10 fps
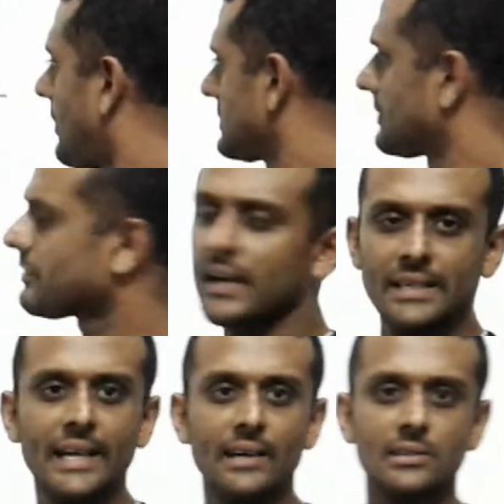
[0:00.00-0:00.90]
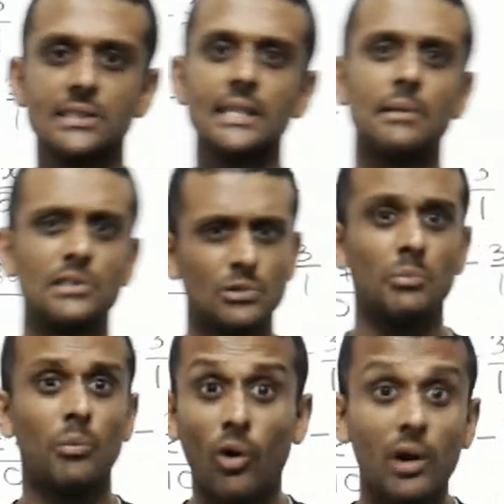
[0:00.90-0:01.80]
on how to find the LCM and do
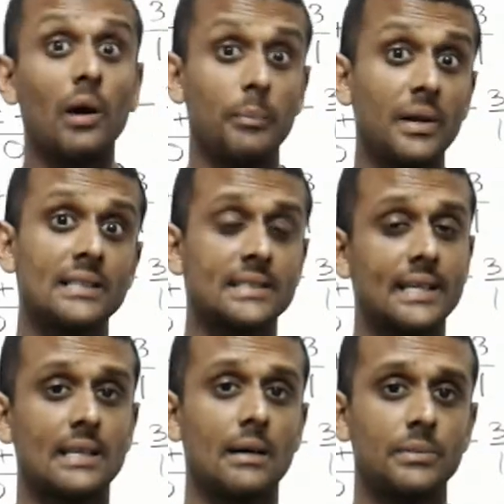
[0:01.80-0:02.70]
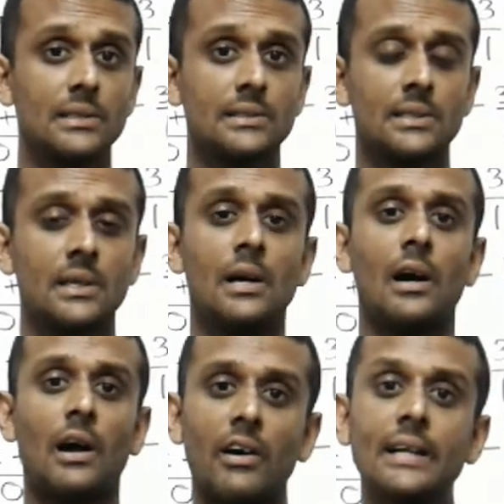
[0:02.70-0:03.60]
more complex examples.
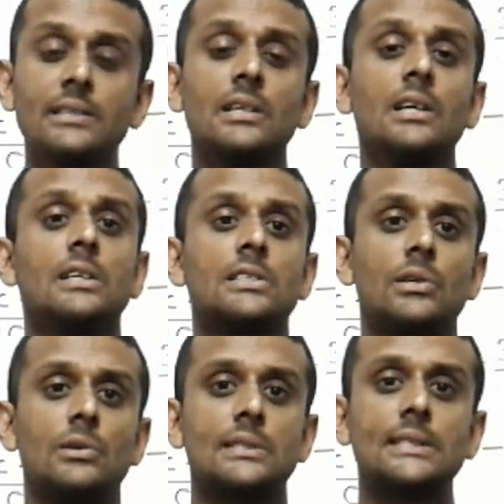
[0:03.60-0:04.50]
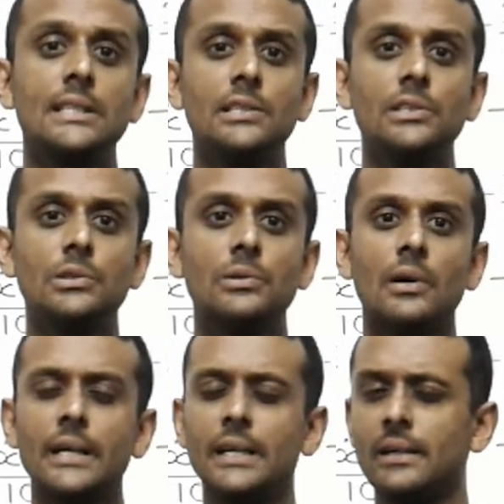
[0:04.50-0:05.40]
Alright, so see
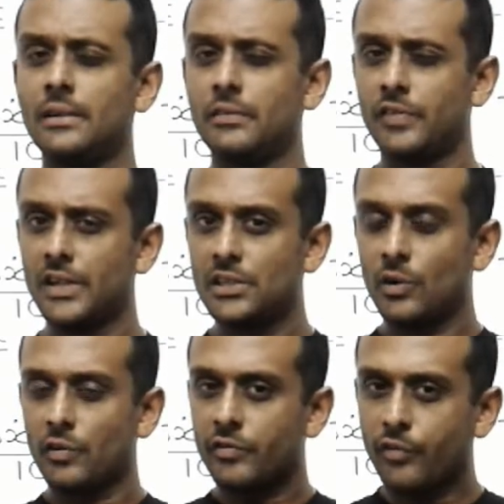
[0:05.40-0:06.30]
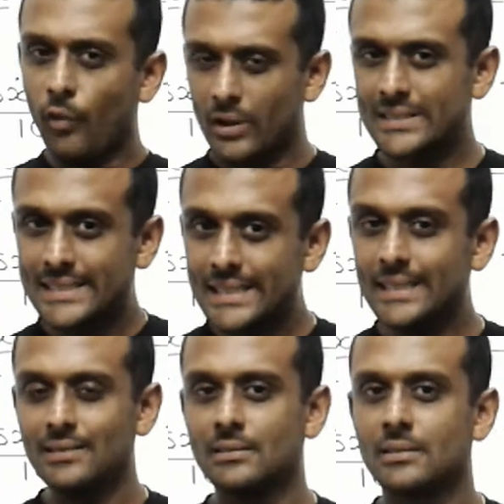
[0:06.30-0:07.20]
you in video
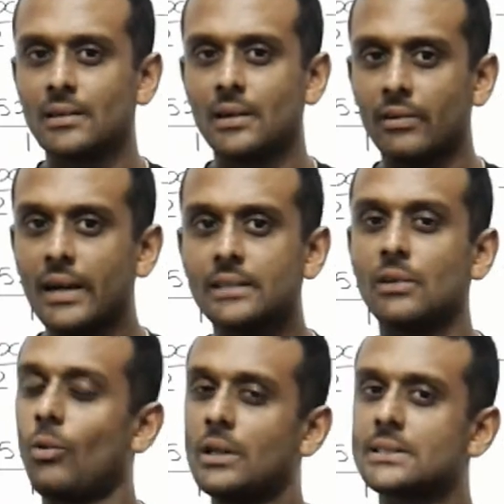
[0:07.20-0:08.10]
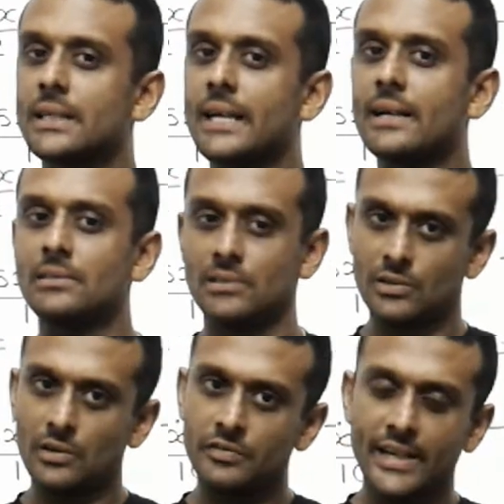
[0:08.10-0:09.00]
14. Alright, and once again,
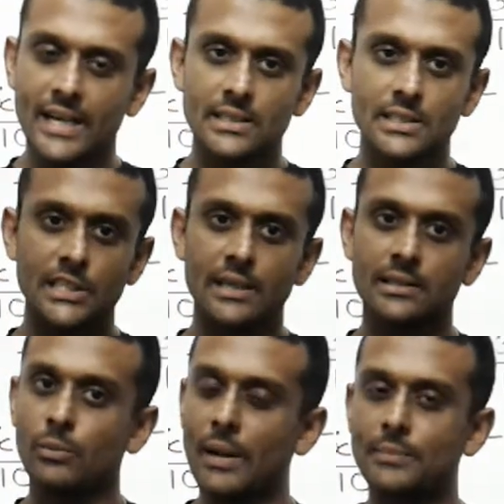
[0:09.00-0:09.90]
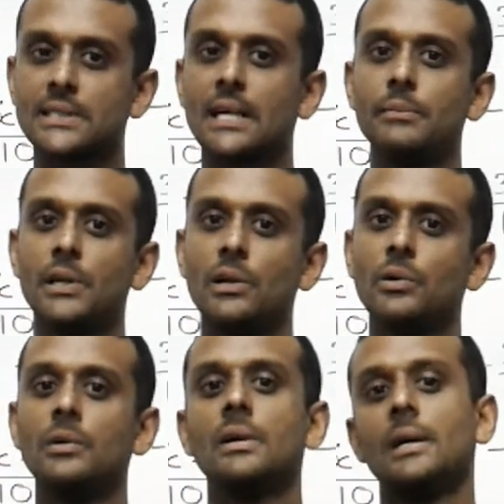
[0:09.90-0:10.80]
don't forget to check the website
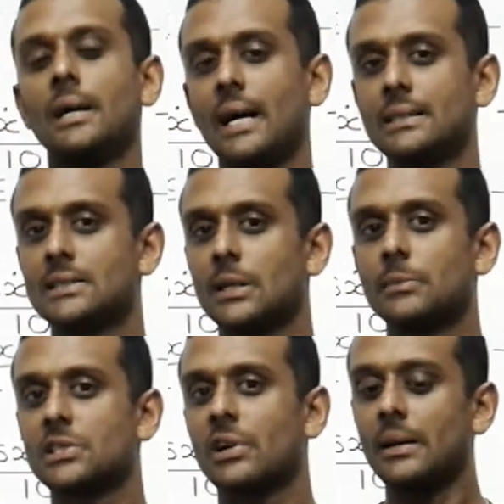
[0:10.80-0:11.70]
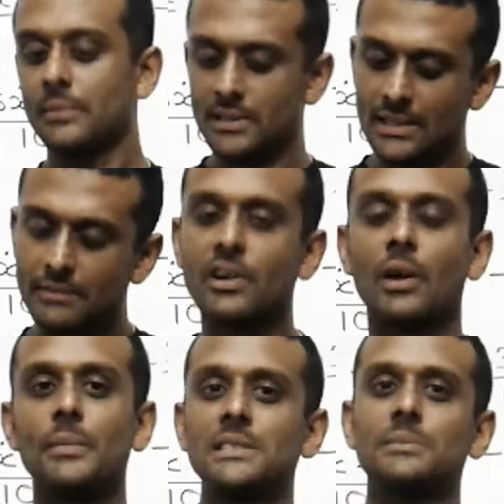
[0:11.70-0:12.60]
below and subscribe and leave
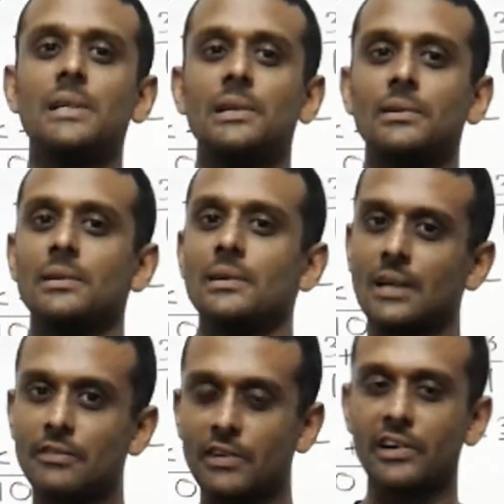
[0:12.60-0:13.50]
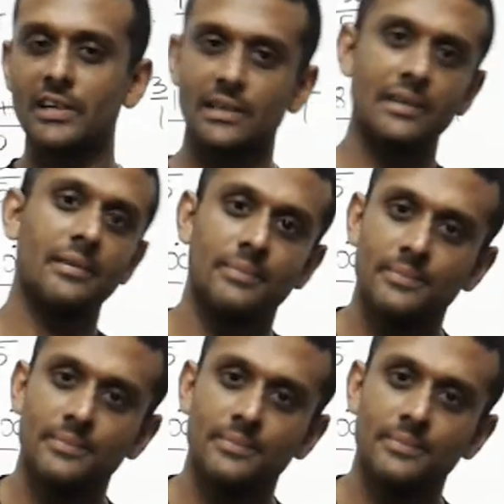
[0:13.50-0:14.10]
comments below. Have a great day.